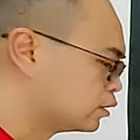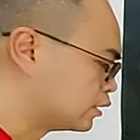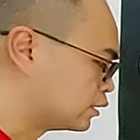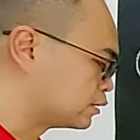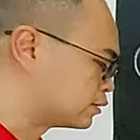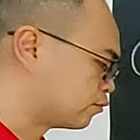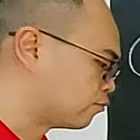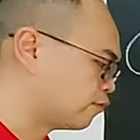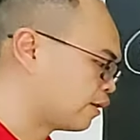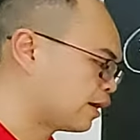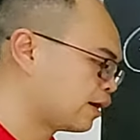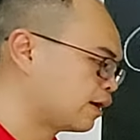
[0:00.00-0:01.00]
this is a
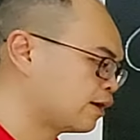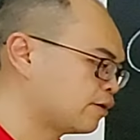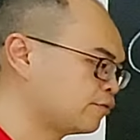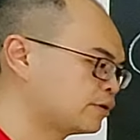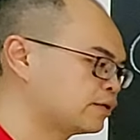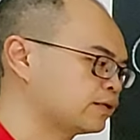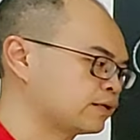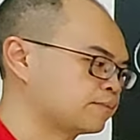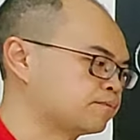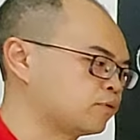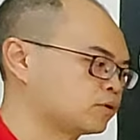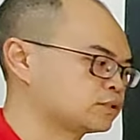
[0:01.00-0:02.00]
very
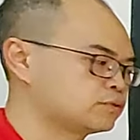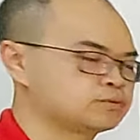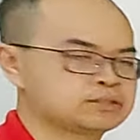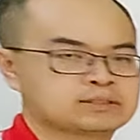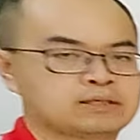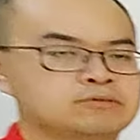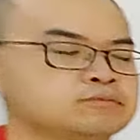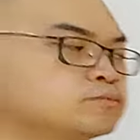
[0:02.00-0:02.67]
important result.